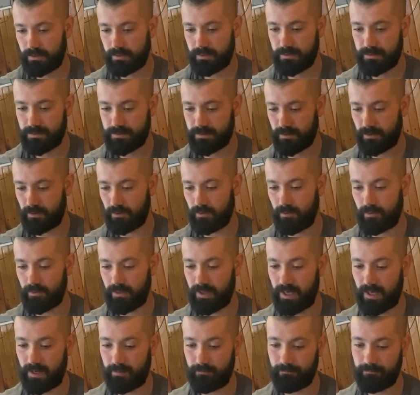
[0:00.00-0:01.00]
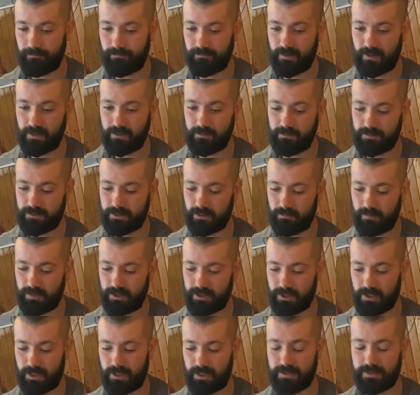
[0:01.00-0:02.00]
So yeah, thank you so
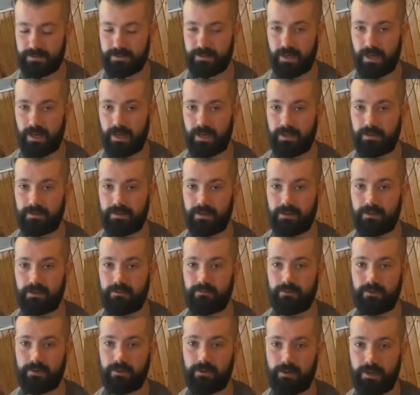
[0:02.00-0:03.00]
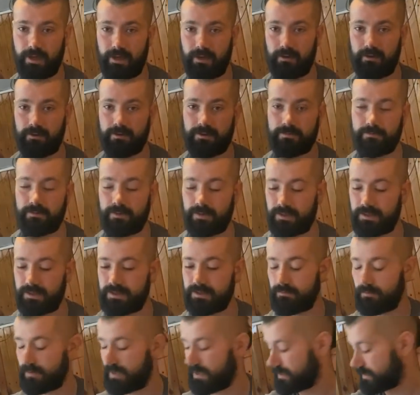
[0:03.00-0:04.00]
much, guys, and thank you for your letter. It was really
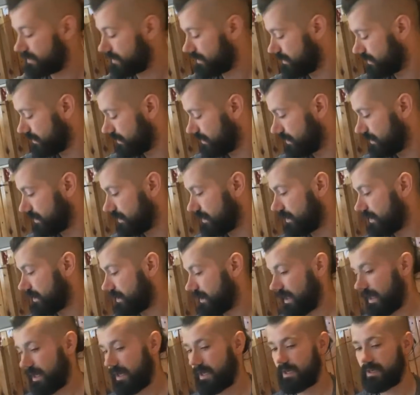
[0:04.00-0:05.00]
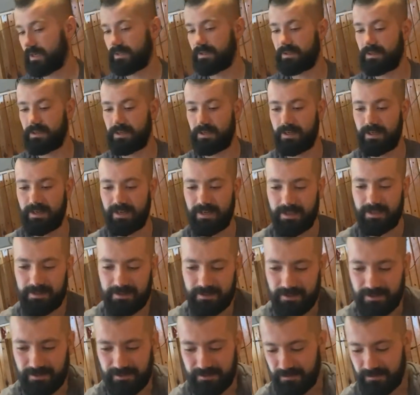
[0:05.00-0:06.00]
sweet, and the
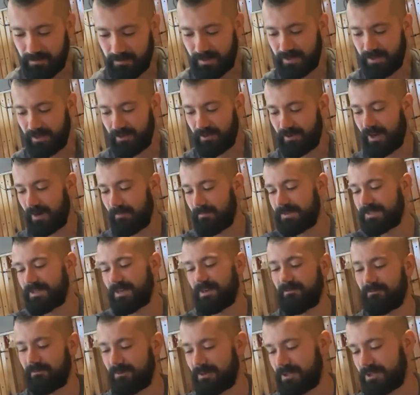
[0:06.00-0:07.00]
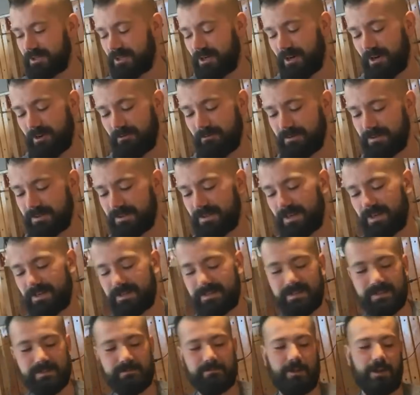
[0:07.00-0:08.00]
little $20 Amazon wish card was
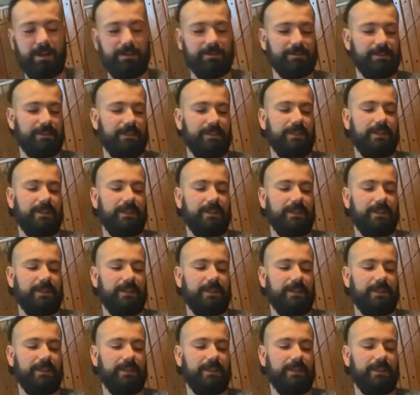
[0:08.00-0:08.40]
nice as well.